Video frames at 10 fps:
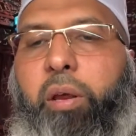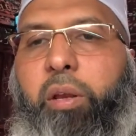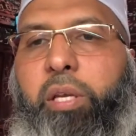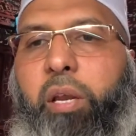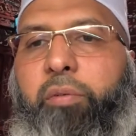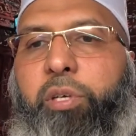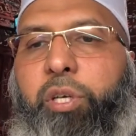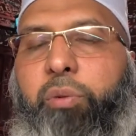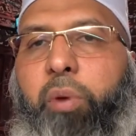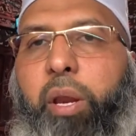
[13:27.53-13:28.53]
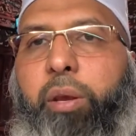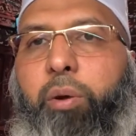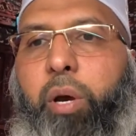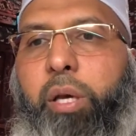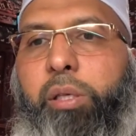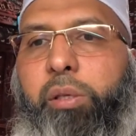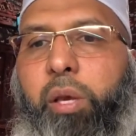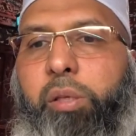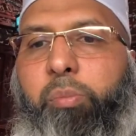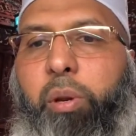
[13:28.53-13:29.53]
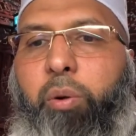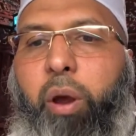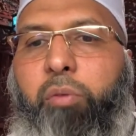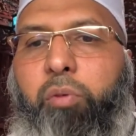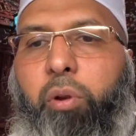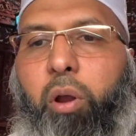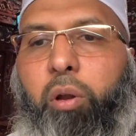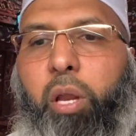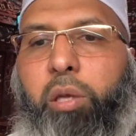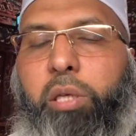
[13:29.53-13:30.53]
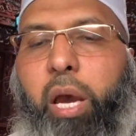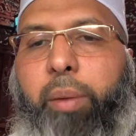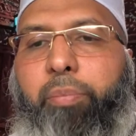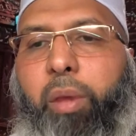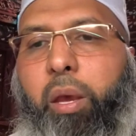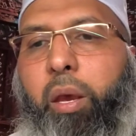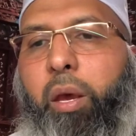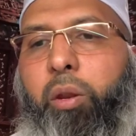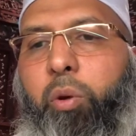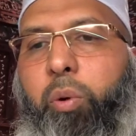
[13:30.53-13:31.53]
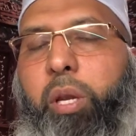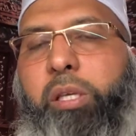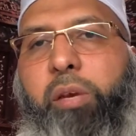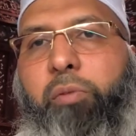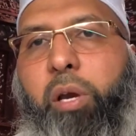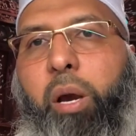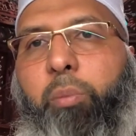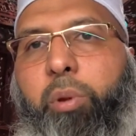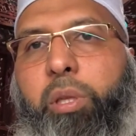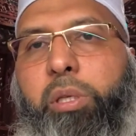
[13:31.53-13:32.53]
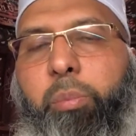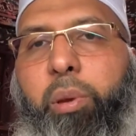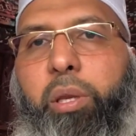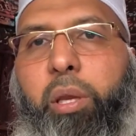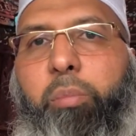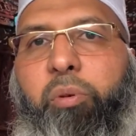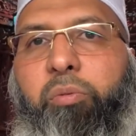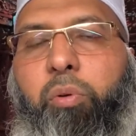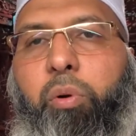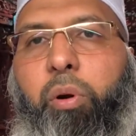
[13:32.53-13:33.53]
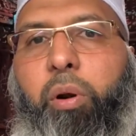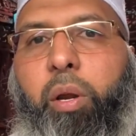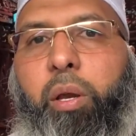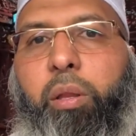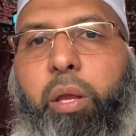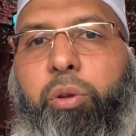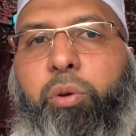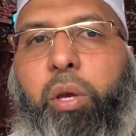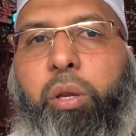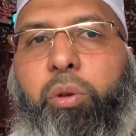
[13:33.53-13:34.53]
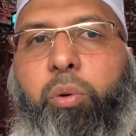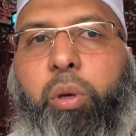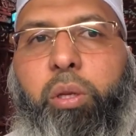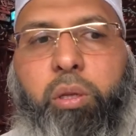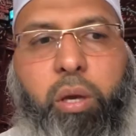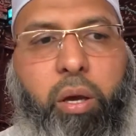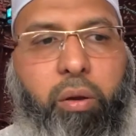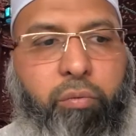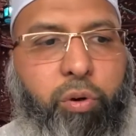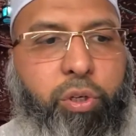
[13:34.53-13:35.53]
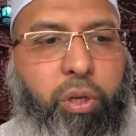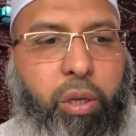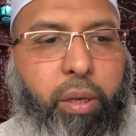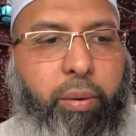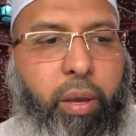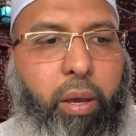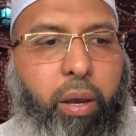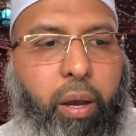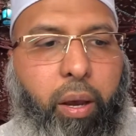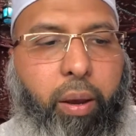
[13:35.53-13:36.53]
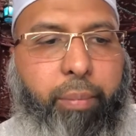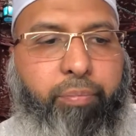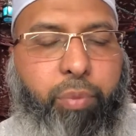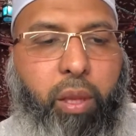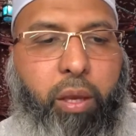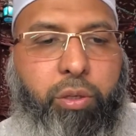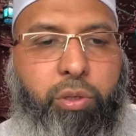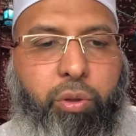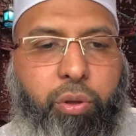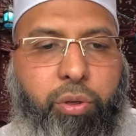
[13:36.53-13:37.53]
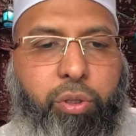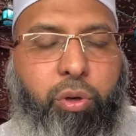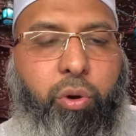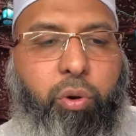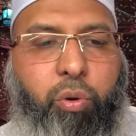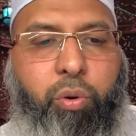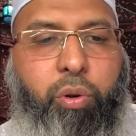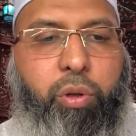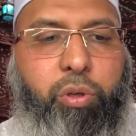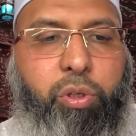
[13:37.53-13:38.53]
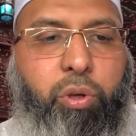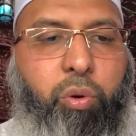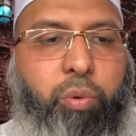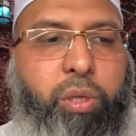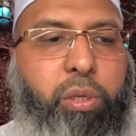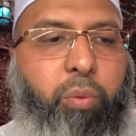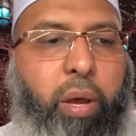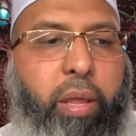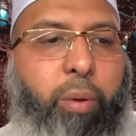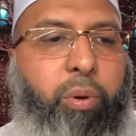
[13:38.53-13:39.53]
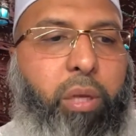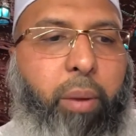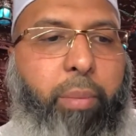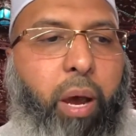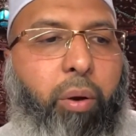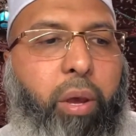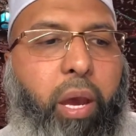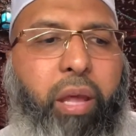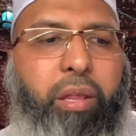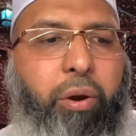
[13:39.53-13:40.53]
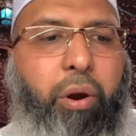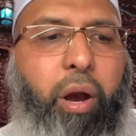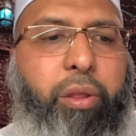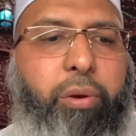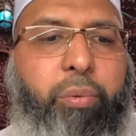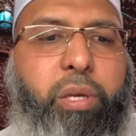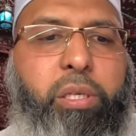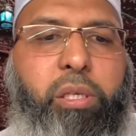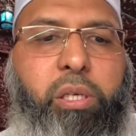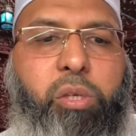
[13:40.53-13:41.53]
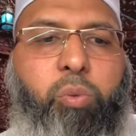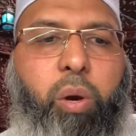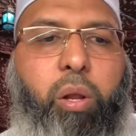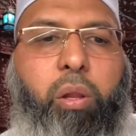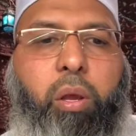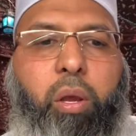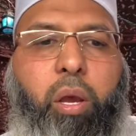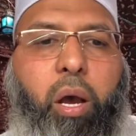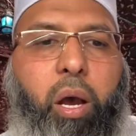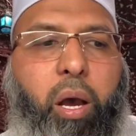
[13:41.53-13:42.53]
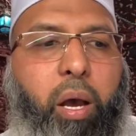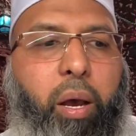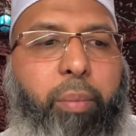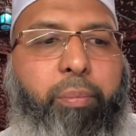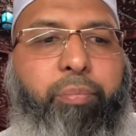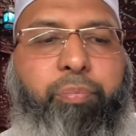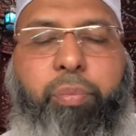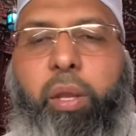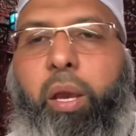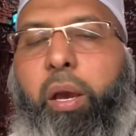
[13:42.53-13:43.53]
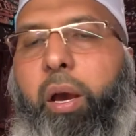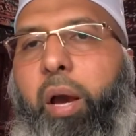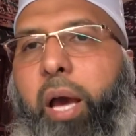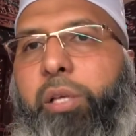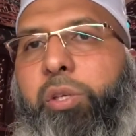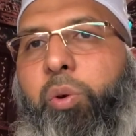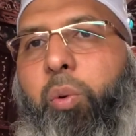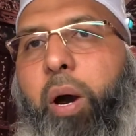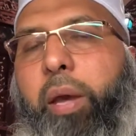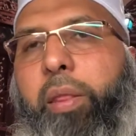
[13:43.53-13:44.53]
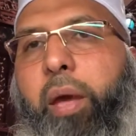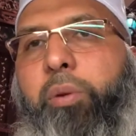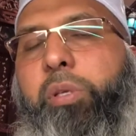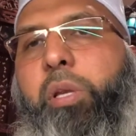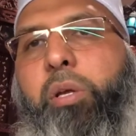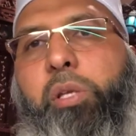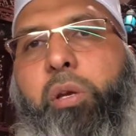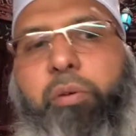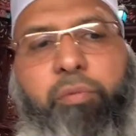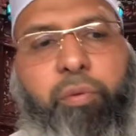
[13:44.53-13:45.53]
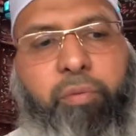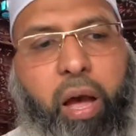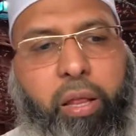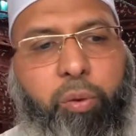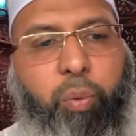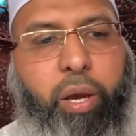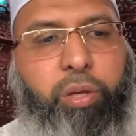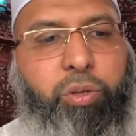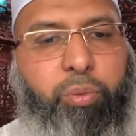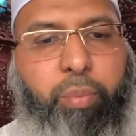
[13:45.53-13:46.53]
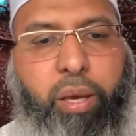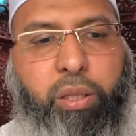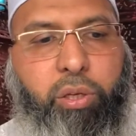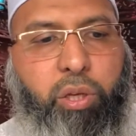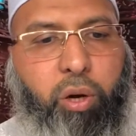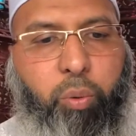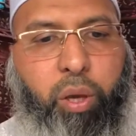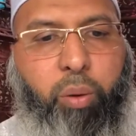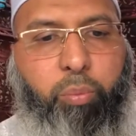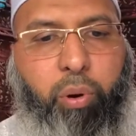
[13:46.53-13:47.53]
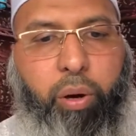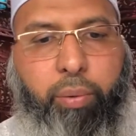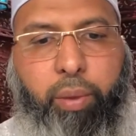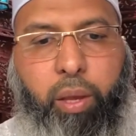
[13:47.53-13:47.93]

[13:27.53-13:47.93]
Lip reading: television, radio has been around for a long, long time. No one has ever come with this opinion before that you can do it virtually. And so there is no reason why that would come now. And there are other reasons as well as to why that is not a valid way to make the Tarawih prayer.